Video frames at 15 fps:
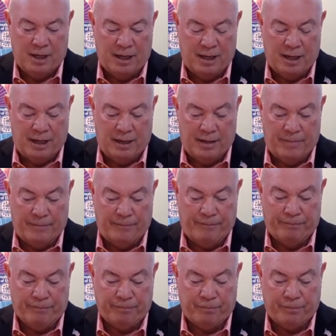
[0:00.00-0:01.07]
um,
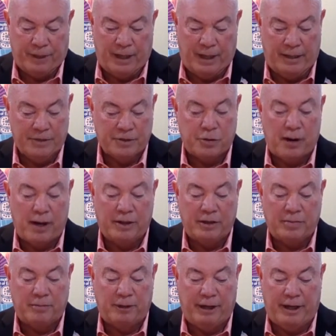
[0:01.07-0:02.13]
and it's quite
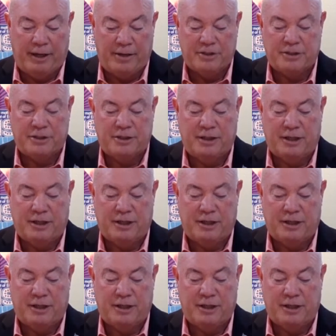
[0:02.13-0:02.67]
the place.